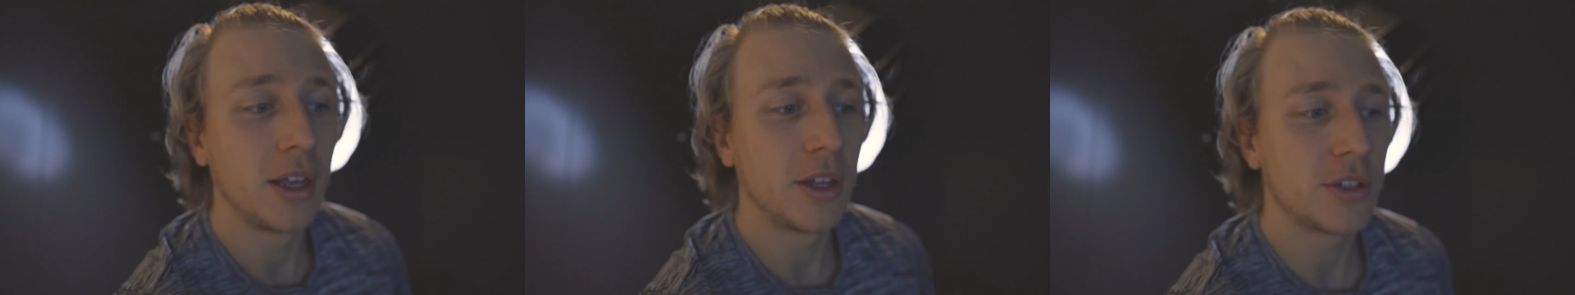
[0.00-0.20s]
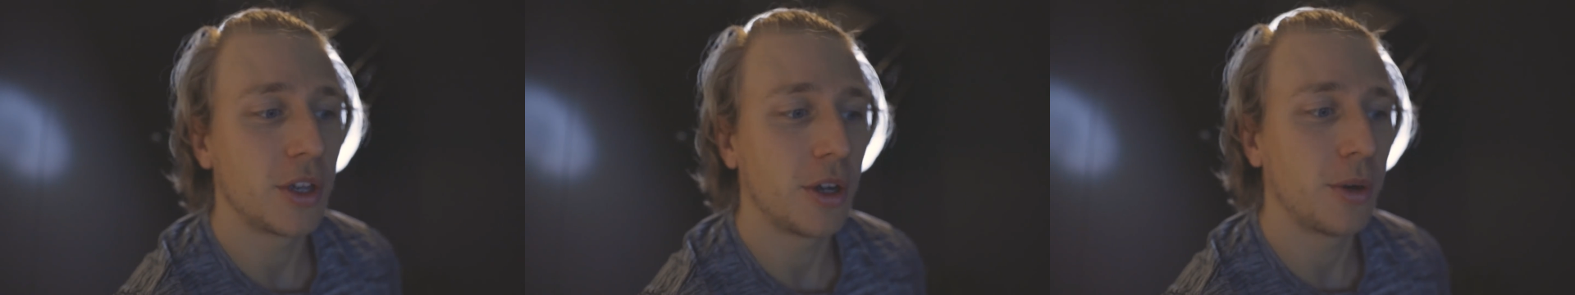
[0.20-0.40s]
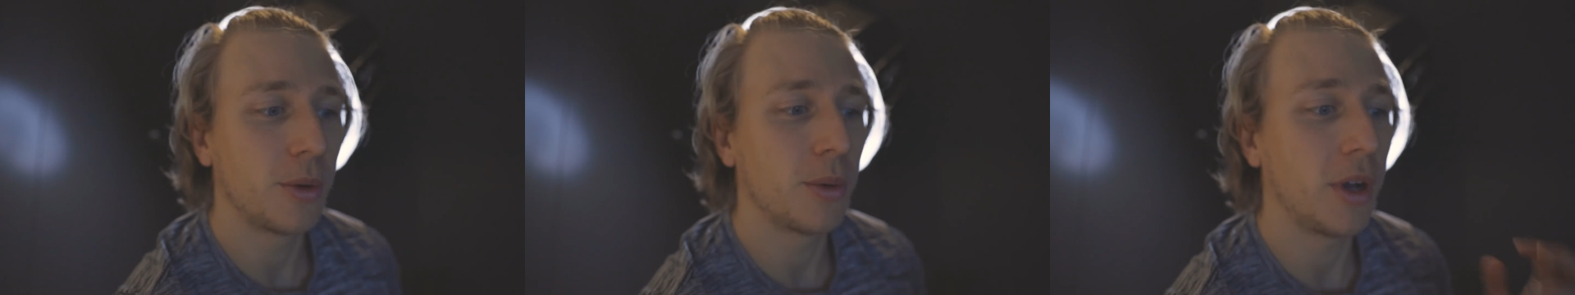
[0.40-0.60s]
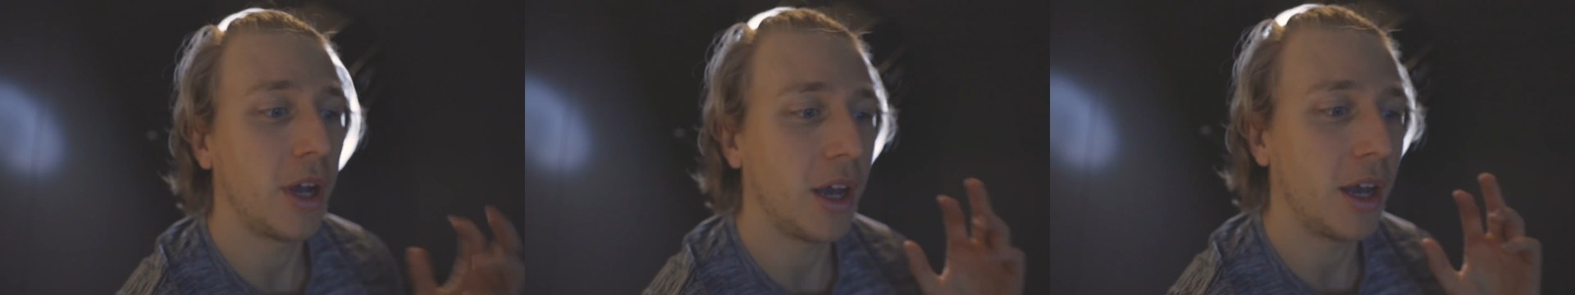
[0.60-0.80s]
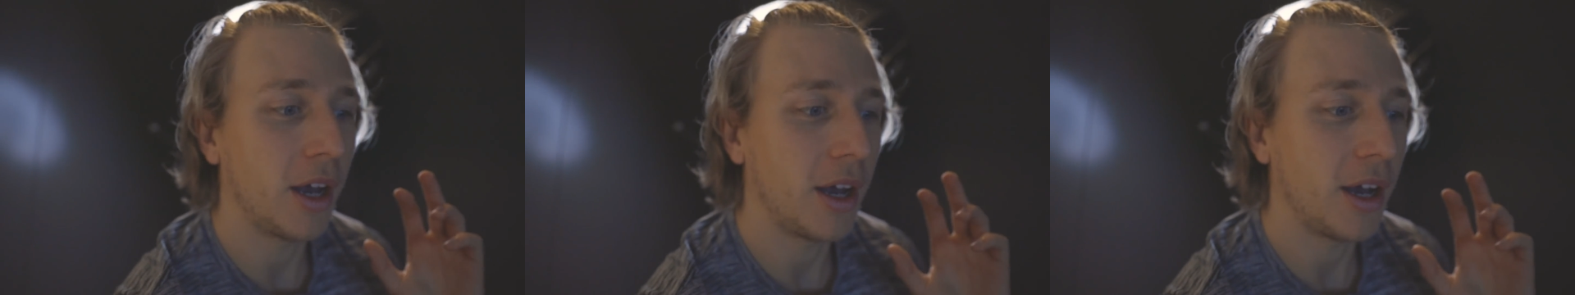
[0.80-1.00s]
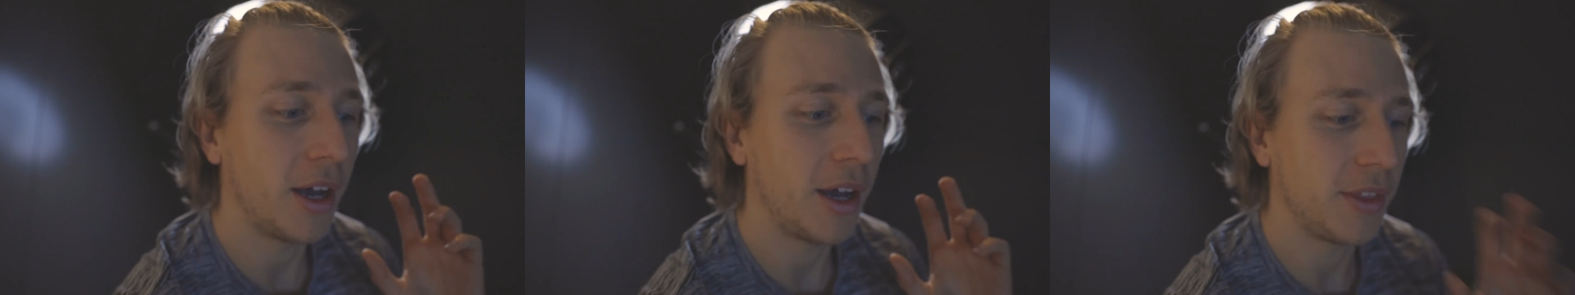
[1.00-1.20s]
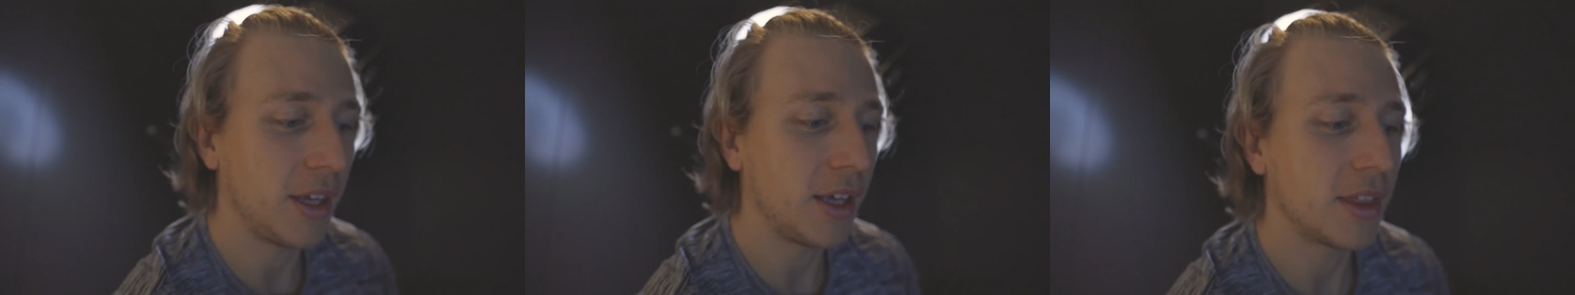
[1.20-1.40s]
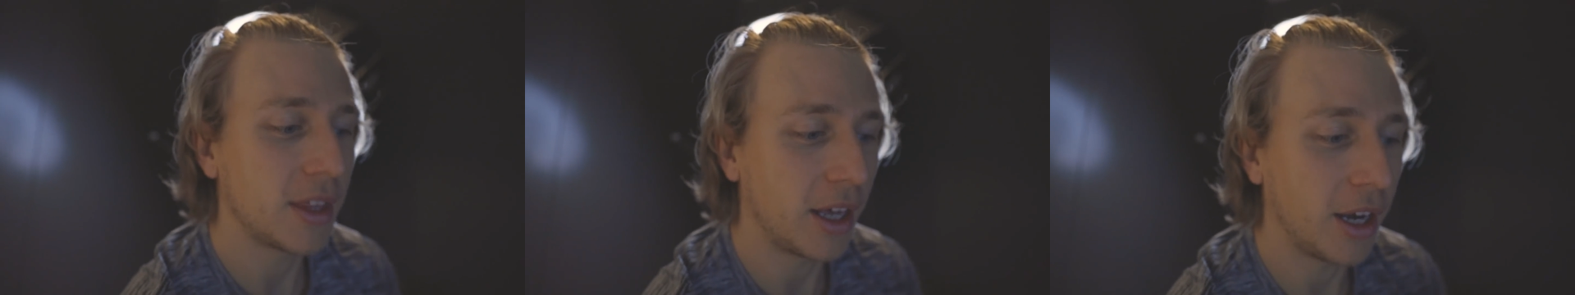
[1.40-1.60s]
So I
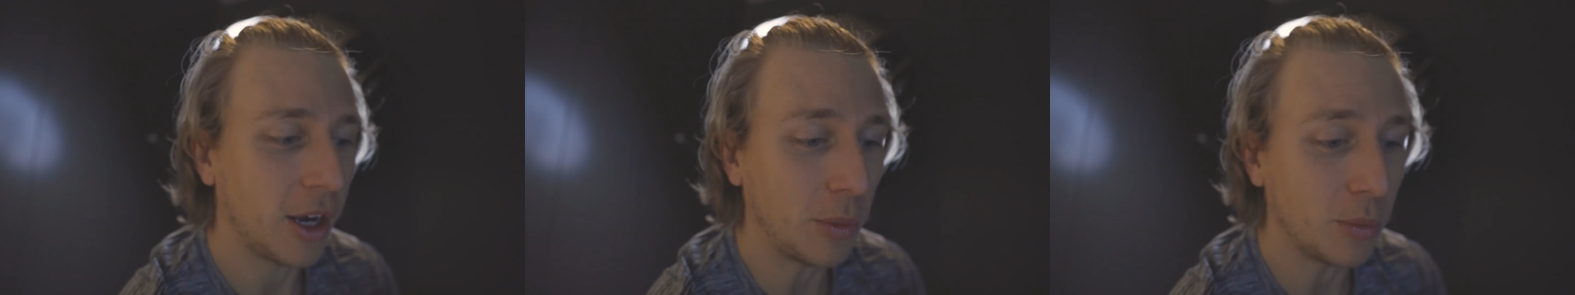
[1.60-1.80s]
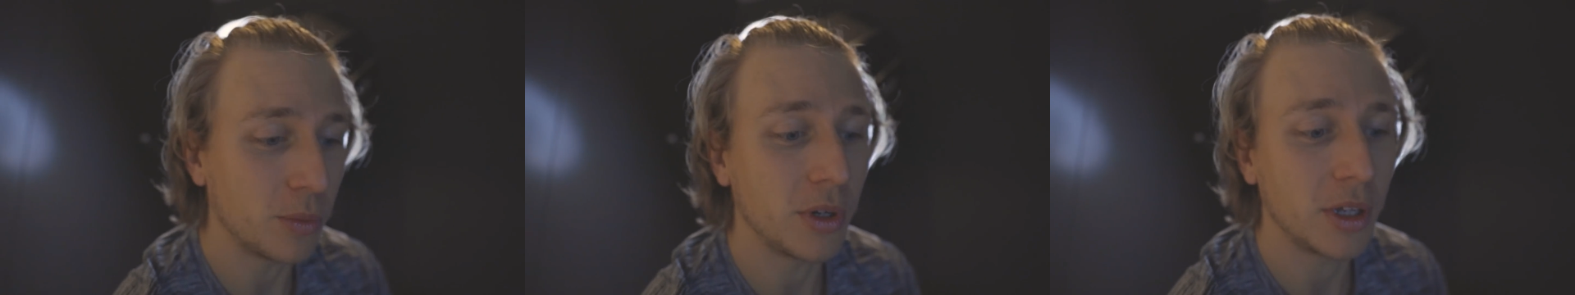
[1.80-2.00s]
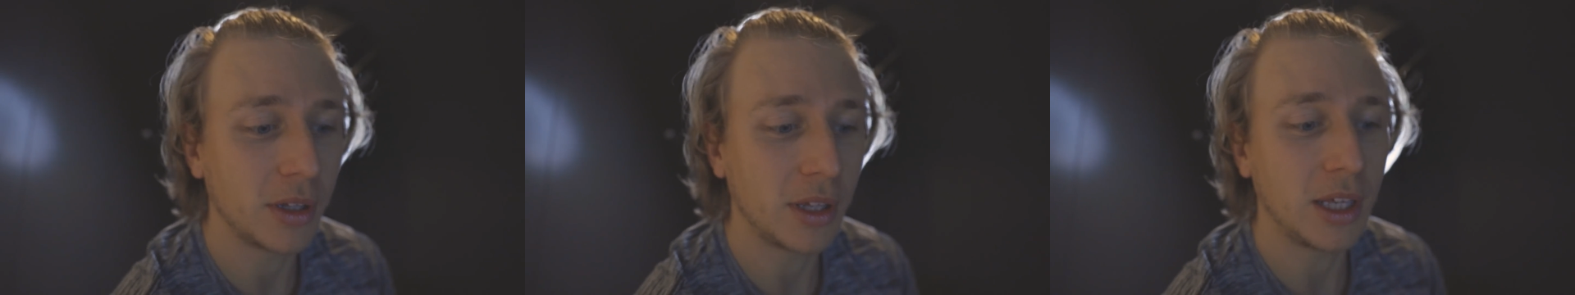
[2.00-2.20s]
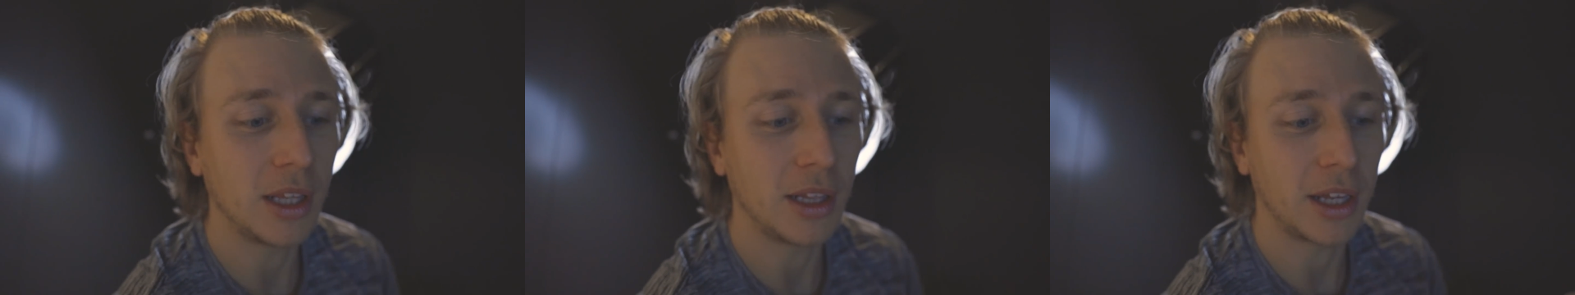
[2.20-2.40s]
think that a really,